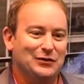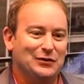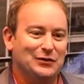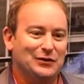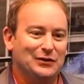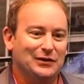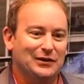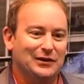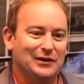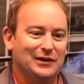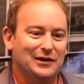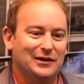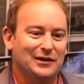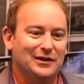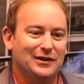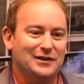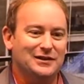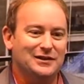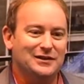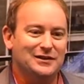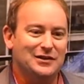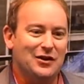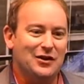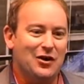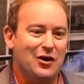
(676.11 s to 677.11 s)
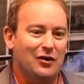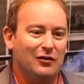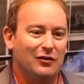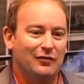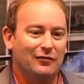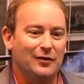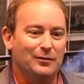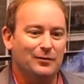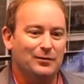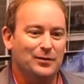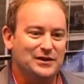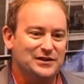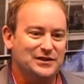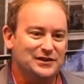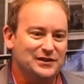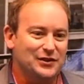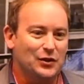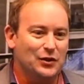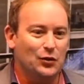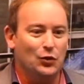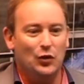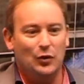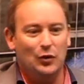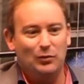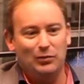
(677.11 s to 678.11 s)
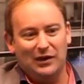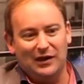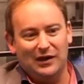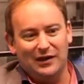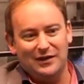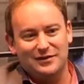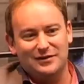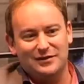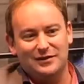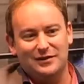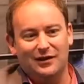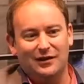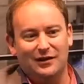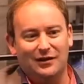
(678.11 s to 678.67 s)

the style of the business, the workplace.